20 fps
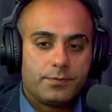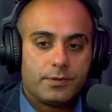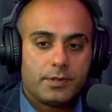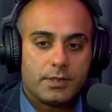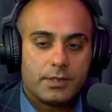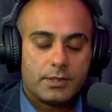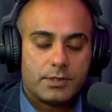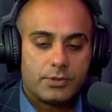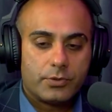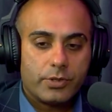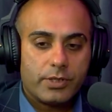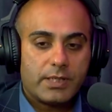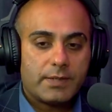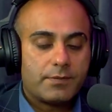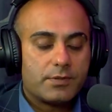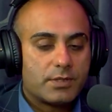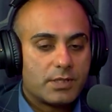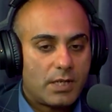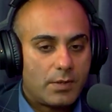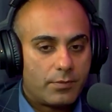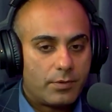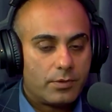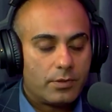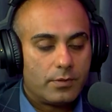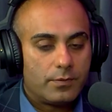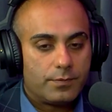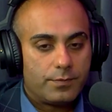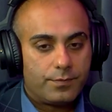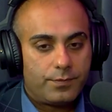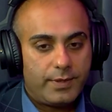story that was covered on
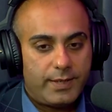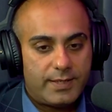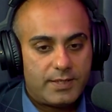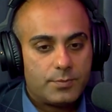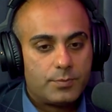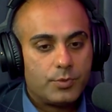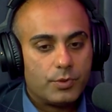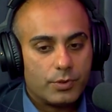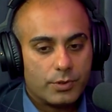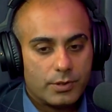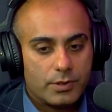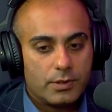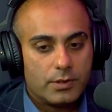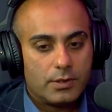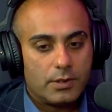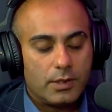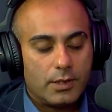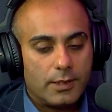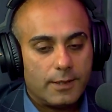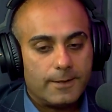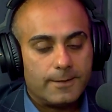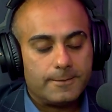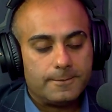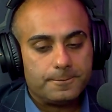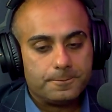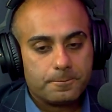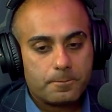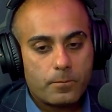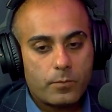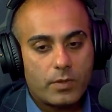Facebook
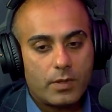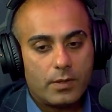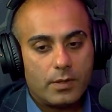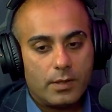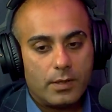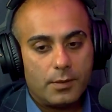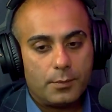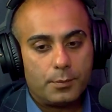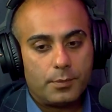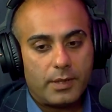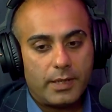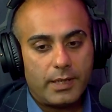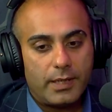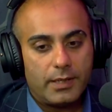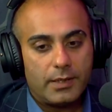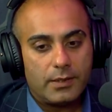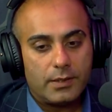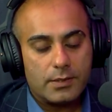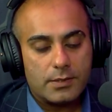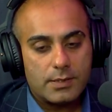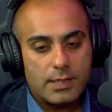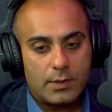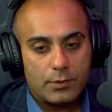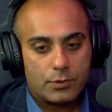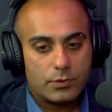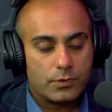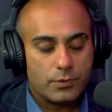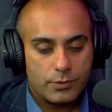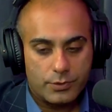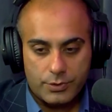by the South
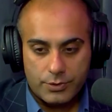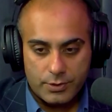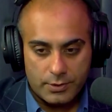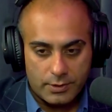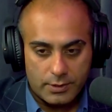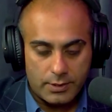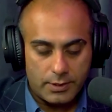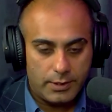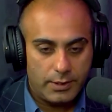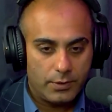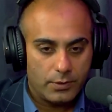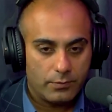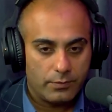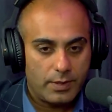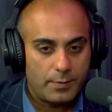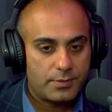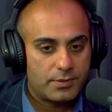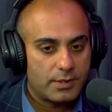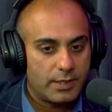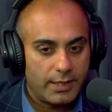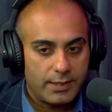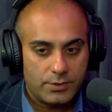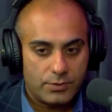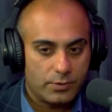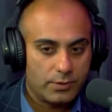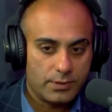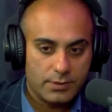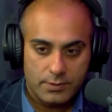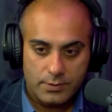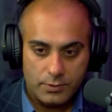Coast, website. So
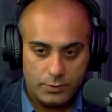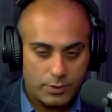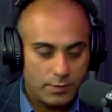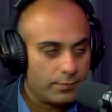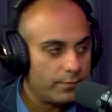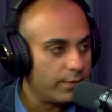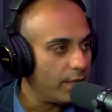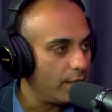you can find it